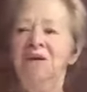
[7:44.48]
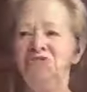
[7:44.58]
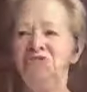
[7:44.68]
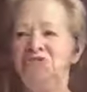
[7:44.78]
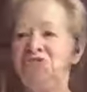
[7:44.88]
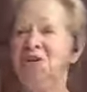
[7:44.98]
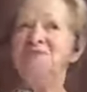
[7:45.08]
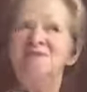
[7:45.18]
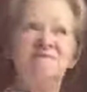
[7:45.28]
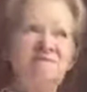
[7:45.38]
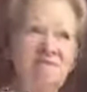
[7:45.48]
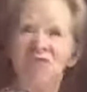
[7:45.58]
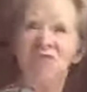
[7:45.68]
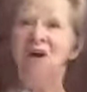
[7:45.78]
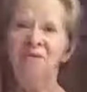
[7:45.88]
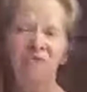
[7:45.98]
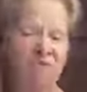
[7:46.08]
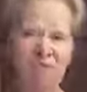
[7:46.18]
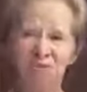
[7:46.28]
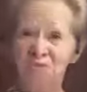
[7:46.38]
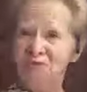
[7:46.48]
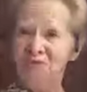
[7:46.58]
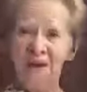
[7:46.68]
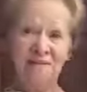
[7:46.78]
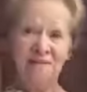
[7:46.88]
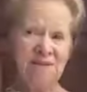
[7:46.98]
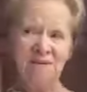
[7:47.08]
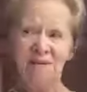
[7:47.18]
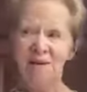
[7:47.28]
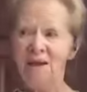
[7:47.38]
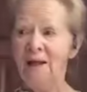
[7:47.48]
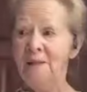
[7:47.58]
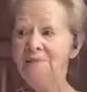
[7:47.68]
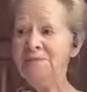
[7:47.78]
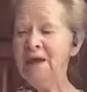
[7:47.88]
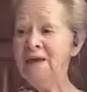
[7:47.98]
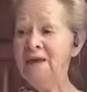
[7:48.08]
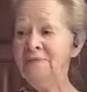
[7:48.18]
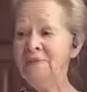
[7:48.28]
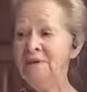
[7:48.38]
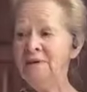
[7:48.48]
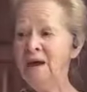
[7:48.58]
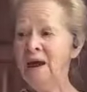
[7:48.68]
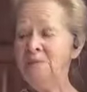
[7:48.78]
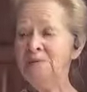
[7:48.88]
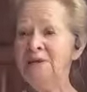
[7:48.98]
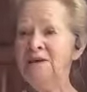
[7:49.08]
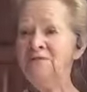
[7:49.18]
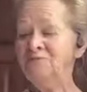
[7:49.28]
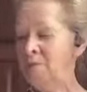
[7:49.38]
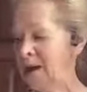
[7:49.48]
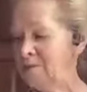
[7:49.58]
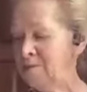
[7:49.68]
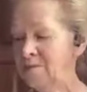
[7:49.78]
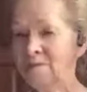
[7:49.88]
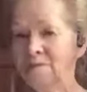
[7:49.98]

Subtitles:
it just, you got room to move around in. And then I believe my